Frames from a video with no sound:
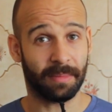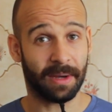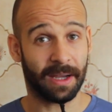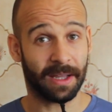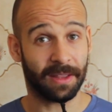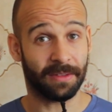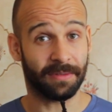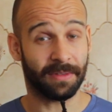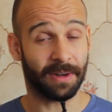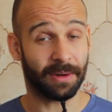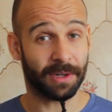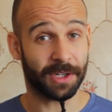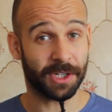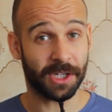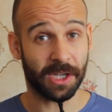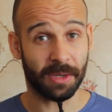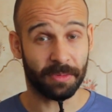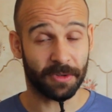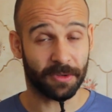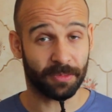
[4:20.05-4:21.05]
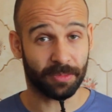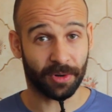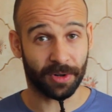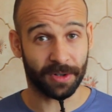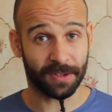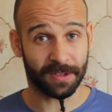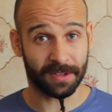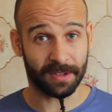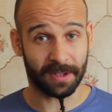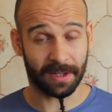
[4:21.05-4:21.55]
at the very cheapest
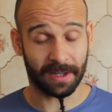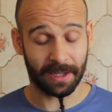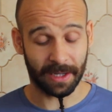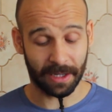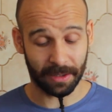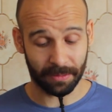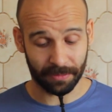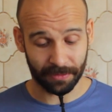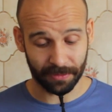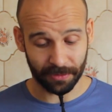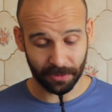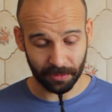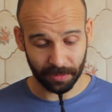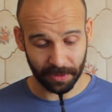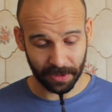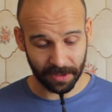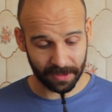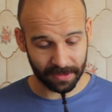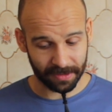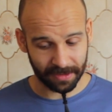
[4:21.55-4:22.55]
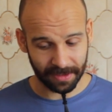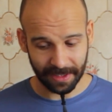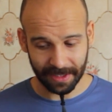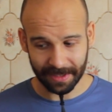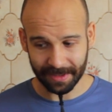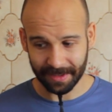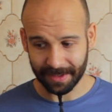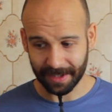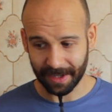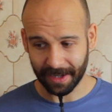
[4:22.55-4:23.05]
prices I can get them for, because at the
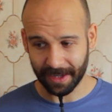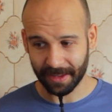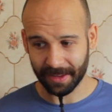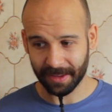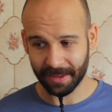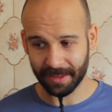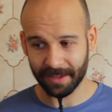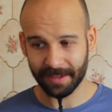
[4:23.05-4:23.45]
end of the day,